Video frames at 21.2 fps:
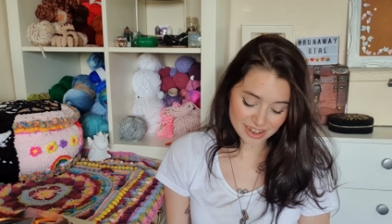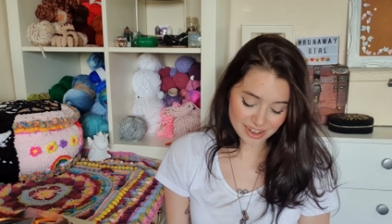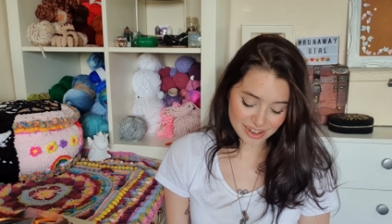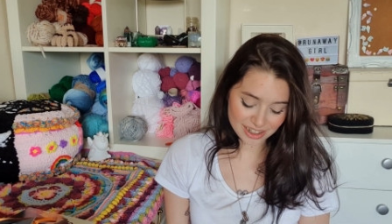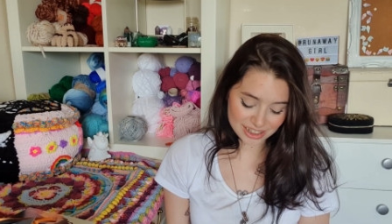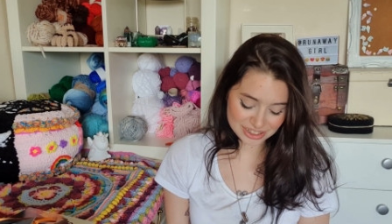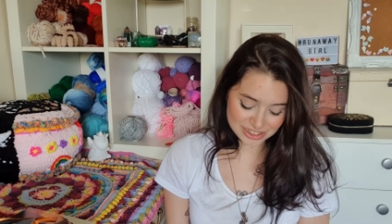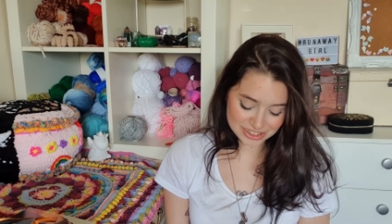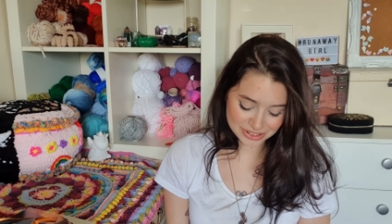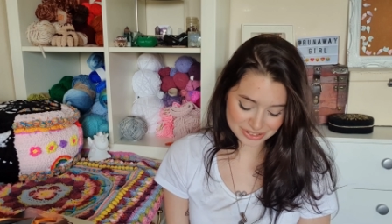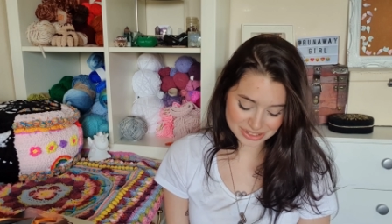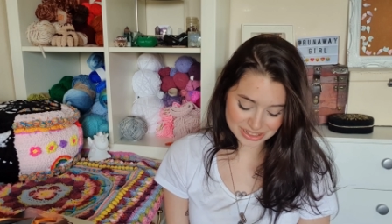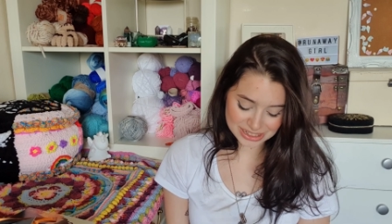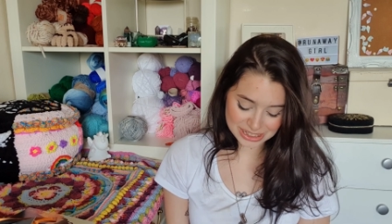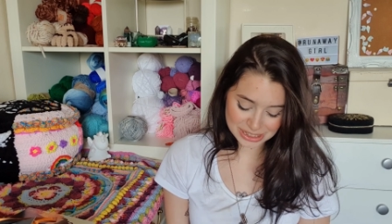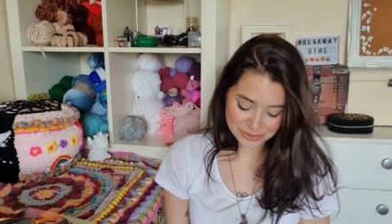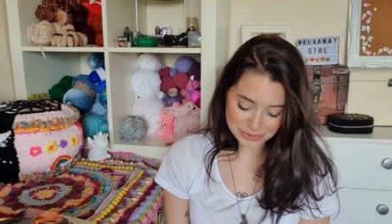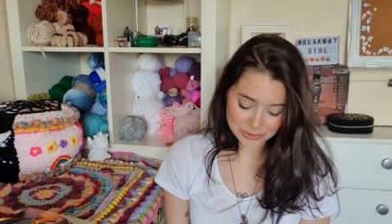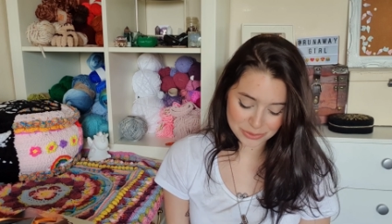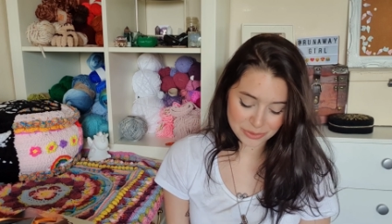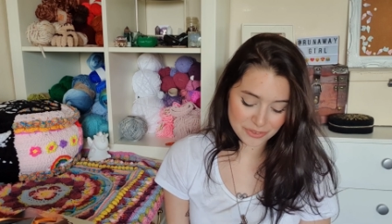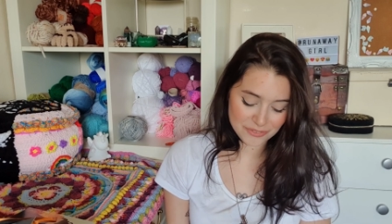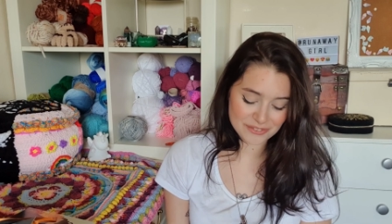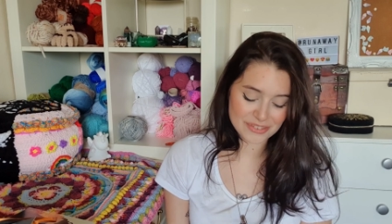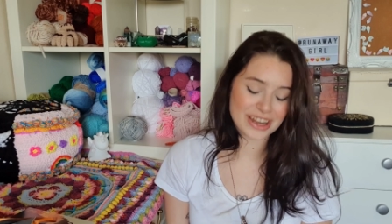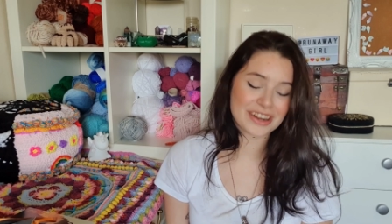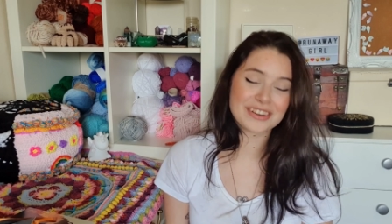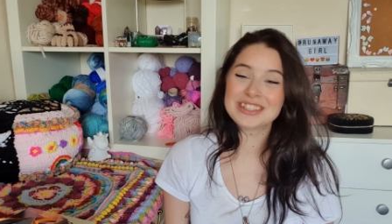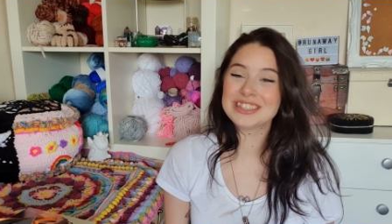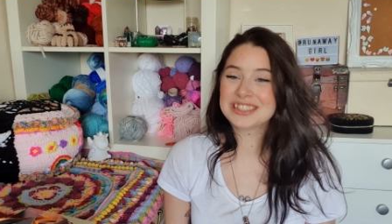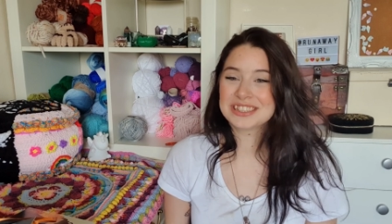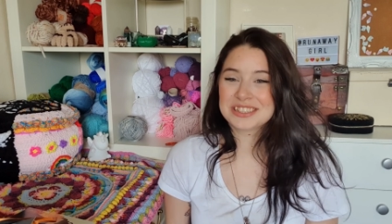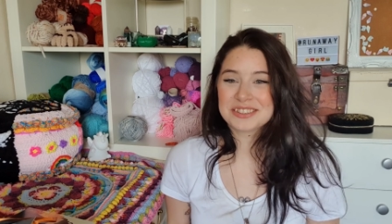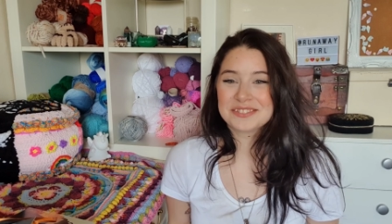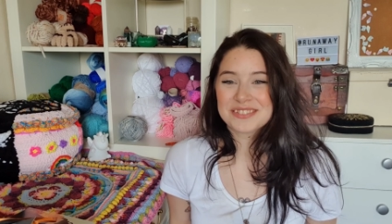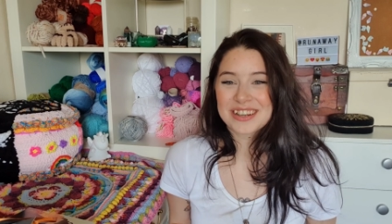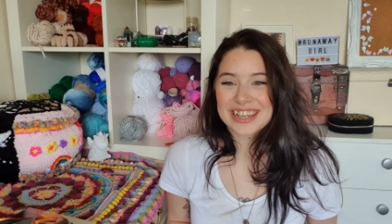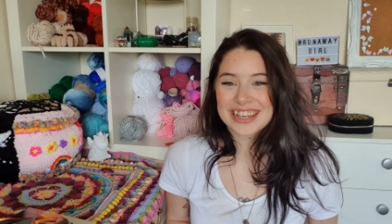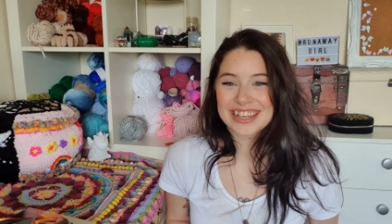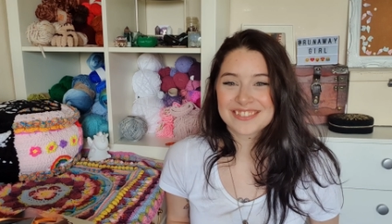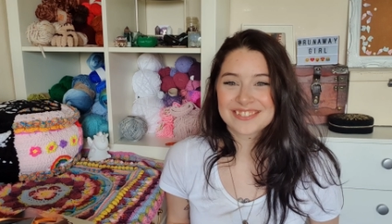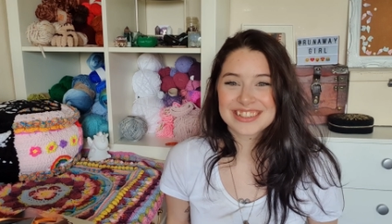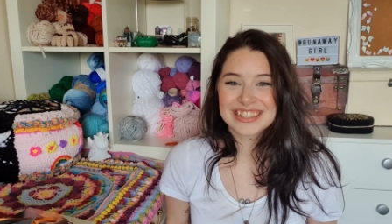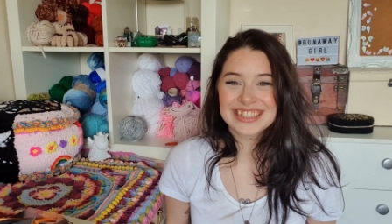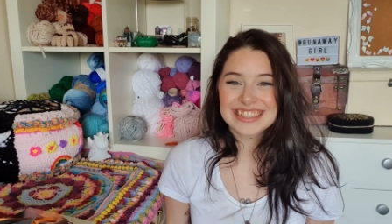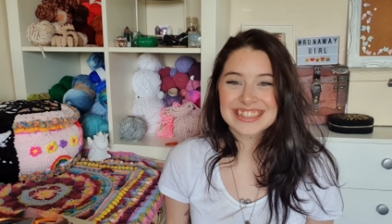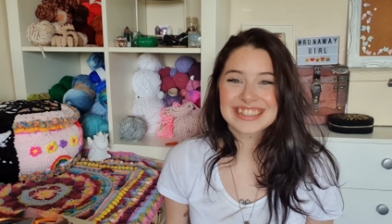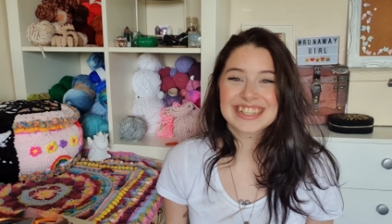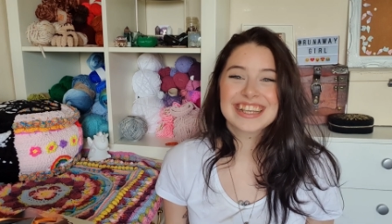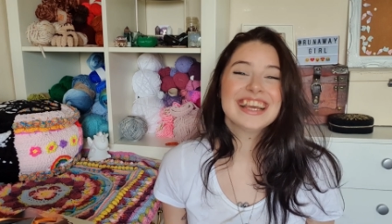I shall see you all very soon, my lovelies,